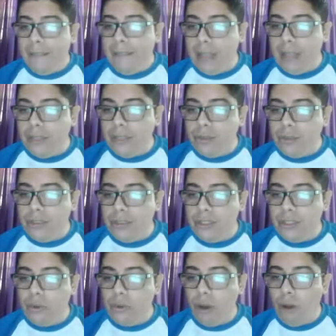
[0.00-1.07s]
then you just
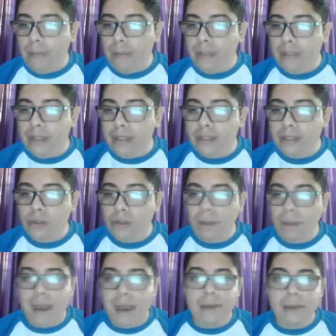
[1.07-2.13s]
need to copy this
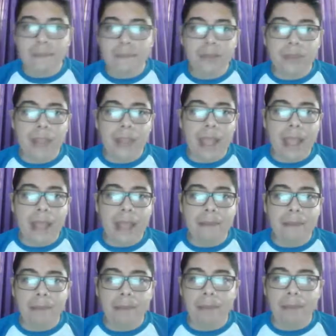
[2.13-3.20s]
domain
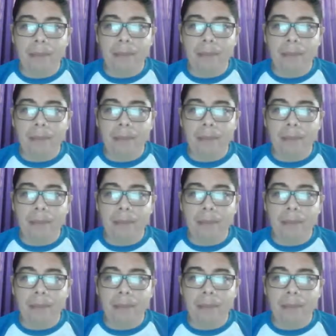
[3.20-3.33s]
and